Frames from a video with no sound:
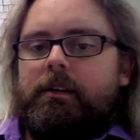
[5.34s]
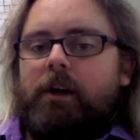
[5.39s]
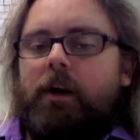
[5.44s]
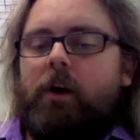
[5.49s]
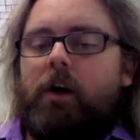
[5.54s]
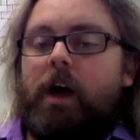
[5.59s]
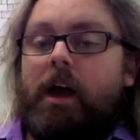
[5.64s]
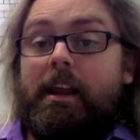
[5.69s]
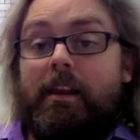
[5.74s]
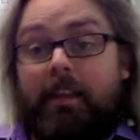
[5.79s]

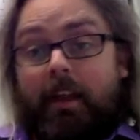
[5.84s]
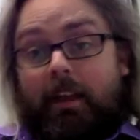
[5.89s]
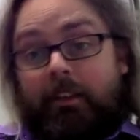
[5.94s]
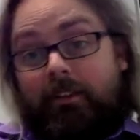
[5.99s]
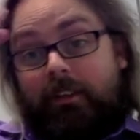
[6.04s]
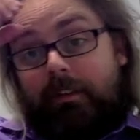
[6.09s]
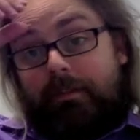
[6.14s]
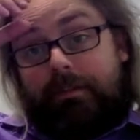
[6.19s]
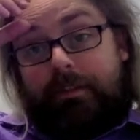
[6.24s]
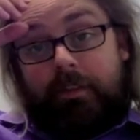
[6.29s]
Alrighty,
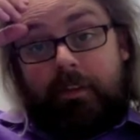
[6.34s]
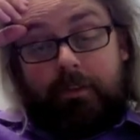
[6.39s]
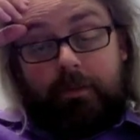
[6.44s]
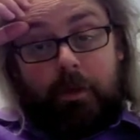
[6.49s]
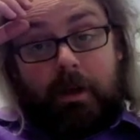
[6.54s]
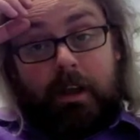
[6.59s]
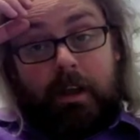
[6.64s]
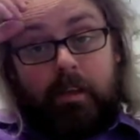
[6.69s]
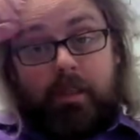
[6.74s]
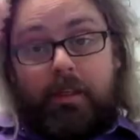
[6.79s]
that's it for this
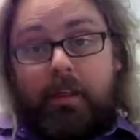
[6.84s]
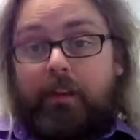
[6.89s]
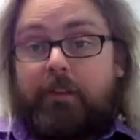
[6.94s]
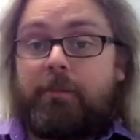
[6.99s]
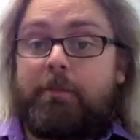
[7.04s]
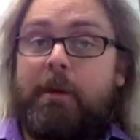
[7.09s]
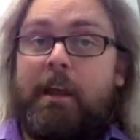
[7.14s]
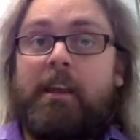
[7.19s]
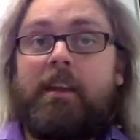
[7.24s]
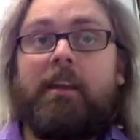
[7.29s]
week. Thanks
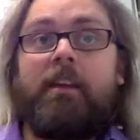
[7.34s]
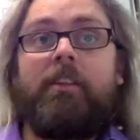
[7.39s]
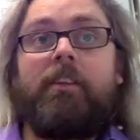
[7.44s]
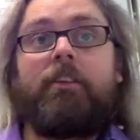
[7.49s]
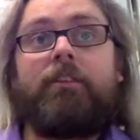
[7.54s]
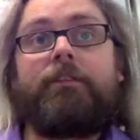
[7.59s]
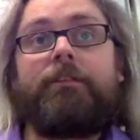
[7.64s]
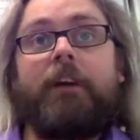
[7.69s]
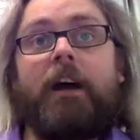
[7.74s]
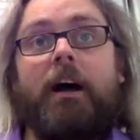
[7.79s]
for making it
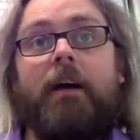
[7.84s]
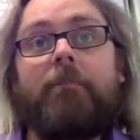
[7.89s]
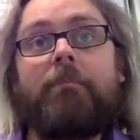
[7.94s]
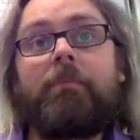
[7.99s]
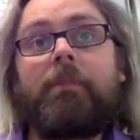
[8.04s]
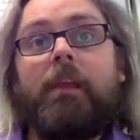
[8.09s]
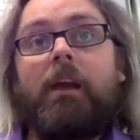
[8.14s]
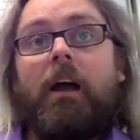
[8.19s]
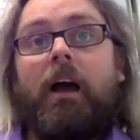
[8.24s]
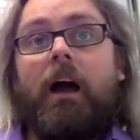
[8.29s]
this far.
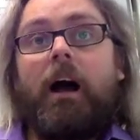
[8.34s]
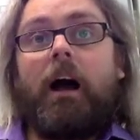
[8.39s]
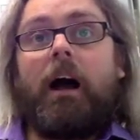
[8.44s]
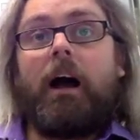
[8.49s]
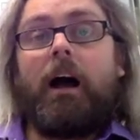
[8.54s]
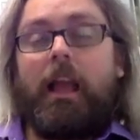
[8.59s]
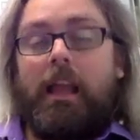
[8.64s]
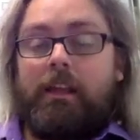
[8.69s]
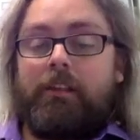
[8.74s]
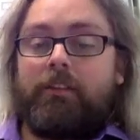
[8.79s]

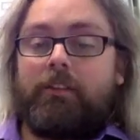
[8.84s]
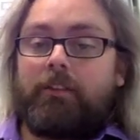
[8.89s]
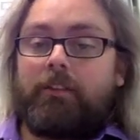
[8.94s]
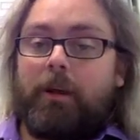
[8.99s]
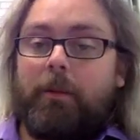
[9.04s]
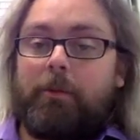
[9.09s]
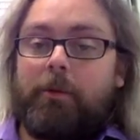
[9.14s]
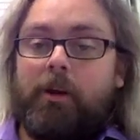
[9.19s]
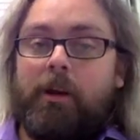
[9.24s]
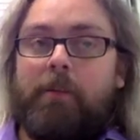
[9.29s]
In
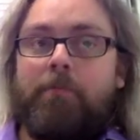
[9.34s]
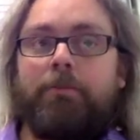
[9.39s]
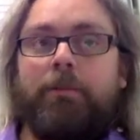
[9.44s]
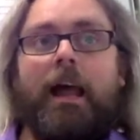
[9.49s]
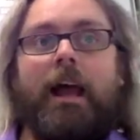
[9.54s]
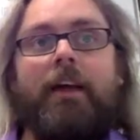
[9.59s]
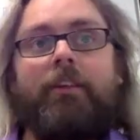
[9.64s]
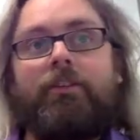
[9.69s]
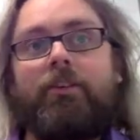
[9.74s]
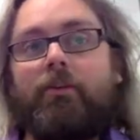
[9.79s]
summary,
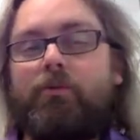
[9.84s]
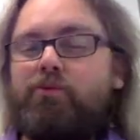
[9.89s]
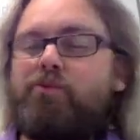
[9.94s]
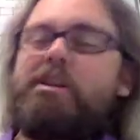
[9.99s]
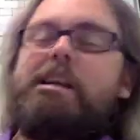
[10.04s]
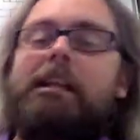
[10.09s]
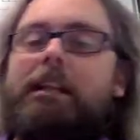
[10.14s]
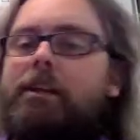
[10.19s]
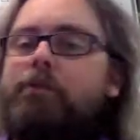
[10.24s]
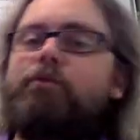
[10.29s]
plans are
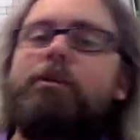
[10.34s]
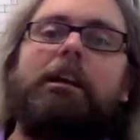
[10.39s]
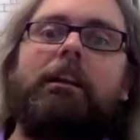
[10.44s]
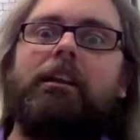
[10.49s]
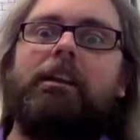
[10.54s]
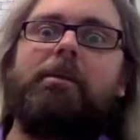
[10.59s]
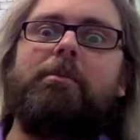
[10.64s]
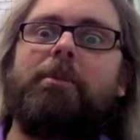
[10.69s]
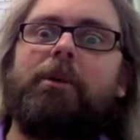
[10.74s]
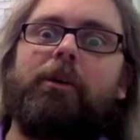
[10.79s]
really,
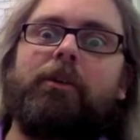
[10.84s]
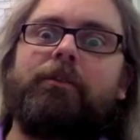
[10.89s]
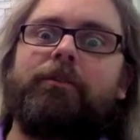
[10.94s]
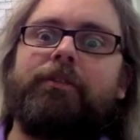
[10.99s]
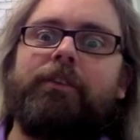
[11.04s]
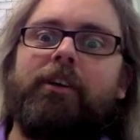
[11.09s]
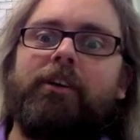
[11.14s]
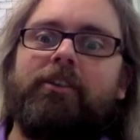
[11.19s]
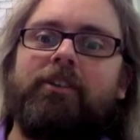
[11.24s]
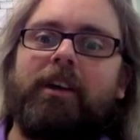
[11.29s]
really important
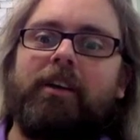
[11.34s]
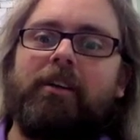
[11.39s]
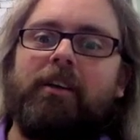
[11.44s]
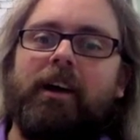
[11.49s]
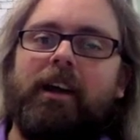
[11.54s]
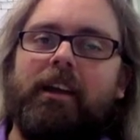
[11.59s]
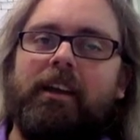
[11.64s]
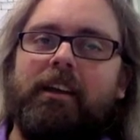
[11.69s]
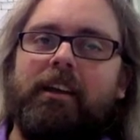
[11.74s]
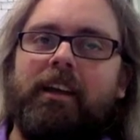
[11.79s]
for essay
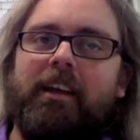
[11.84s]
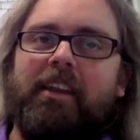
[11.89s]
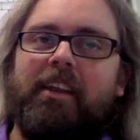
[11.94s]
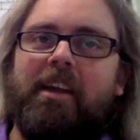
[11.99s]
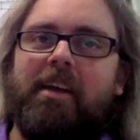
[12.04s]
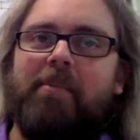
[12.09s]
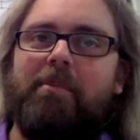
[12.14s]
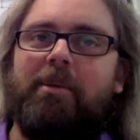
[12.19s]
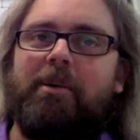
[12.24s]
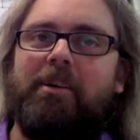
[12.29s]
writing. You get
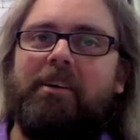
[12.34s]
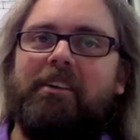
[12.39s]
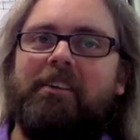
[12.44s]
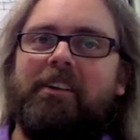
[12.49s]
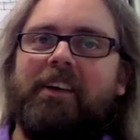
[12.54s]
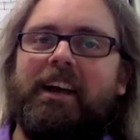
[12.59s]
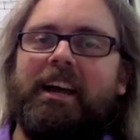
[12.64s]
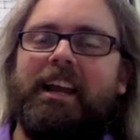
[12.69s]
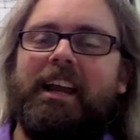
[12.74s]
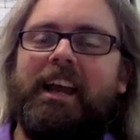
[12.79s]
that point,
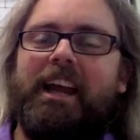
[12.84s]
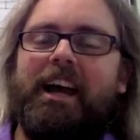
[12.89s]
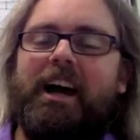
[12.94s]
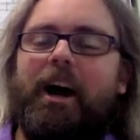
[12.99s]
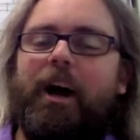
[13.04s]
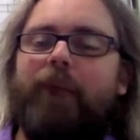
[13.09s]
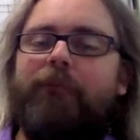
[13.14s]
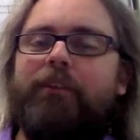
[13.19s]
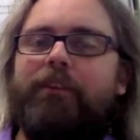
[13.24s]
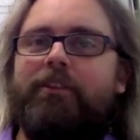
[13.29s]
right?
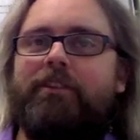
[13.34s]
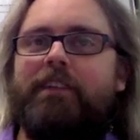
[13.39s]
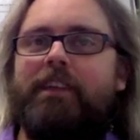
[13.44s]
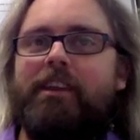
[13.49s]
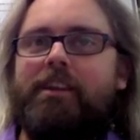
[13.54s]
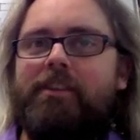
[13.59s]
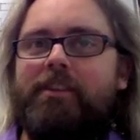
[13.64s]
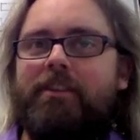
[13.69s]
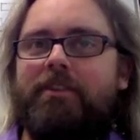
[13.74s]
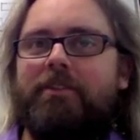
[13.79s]

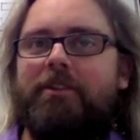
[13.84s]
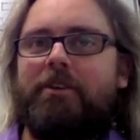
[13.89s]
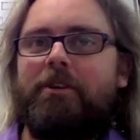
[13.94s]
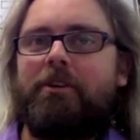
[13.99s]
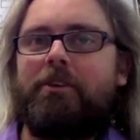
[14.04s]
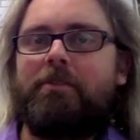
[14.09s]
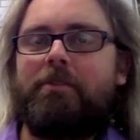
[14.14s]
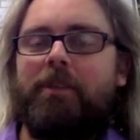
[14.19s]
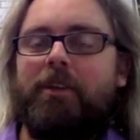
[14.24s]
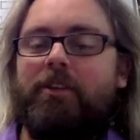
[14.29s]
Obviously in this
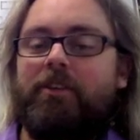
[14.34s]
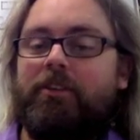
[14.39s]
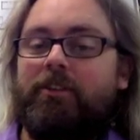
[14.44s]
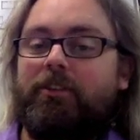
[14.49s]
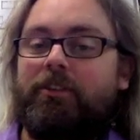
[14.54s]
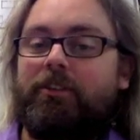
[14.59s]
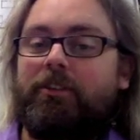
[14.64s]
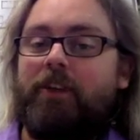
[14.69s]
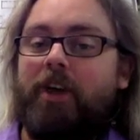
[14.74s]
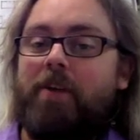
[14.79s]
course, because there's an
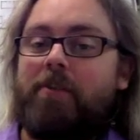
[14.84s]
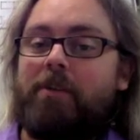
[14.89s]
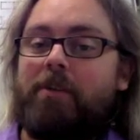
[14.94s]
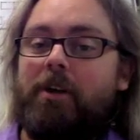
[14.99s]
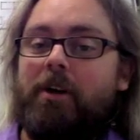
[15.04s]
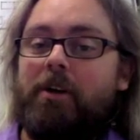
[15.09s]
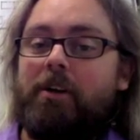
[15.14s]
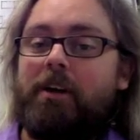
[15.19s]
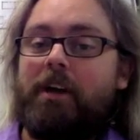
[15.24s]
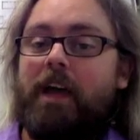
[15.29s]
assignment
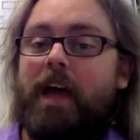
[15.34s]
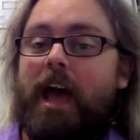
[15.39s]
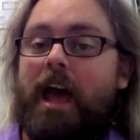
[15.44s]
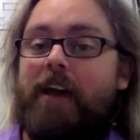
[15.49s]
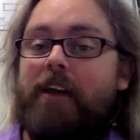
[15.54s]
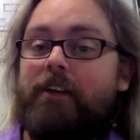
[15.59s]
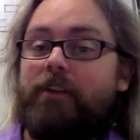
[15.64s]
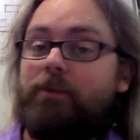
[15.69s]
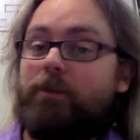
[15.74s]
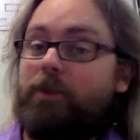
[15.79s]
on it
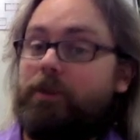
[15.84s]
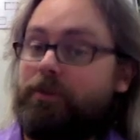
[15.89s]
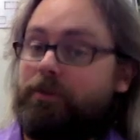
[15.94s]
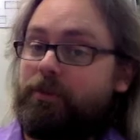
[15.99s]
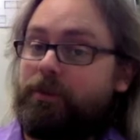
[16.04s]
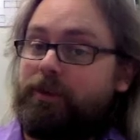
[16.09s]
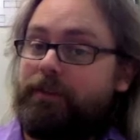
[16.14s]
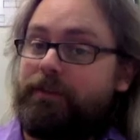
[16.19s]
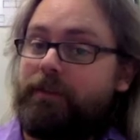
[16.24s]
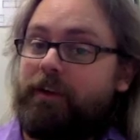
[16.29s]
and it's worth
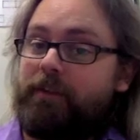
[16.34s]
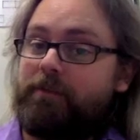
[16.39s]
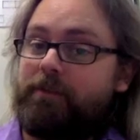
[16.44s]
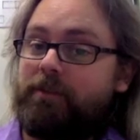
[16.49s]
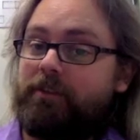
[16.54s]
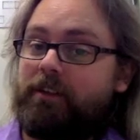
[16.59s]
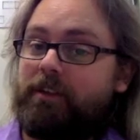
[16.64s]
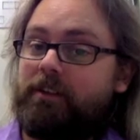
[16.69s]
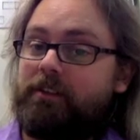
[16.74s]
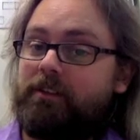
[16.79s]

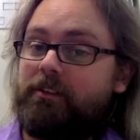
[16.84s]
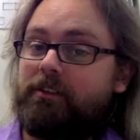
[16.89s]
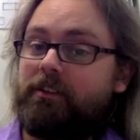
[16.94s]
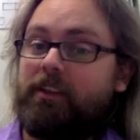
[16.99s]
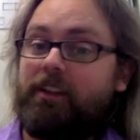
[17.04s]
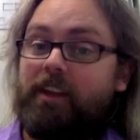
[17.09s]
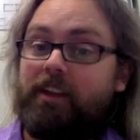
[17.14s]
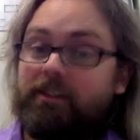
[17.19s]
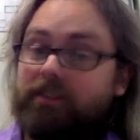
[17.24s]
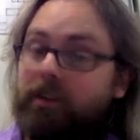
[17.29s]
25%,
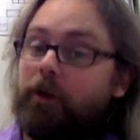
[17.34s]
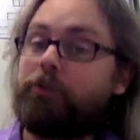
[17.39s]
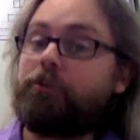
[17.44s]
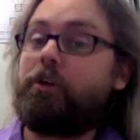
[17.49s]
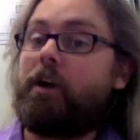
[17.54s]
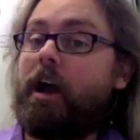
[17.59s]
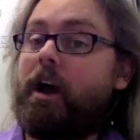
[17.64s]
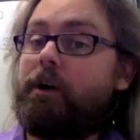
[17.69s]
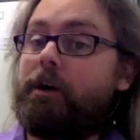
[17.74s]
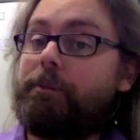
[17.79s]
so that tells
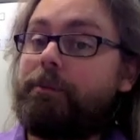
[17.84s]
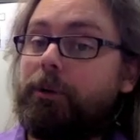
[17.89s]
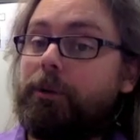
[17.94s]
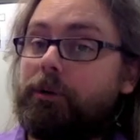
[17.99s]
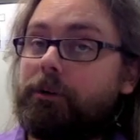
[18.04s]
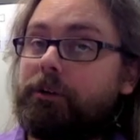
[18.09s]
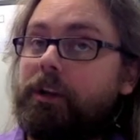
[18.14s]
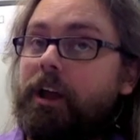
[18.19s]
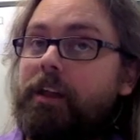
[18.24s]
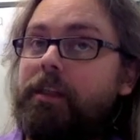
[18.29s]
you how
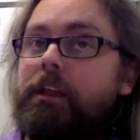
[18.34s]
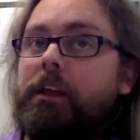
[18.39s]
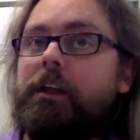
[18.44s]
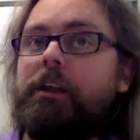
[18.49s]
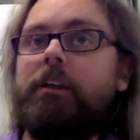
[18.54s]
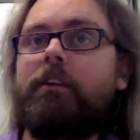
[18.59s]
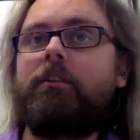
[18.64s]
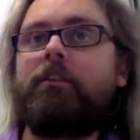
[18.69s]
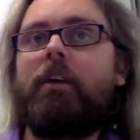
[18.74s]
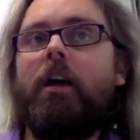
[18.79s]
important I think
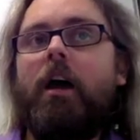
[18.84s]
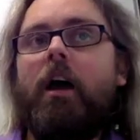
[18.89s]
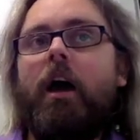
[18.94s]
it is,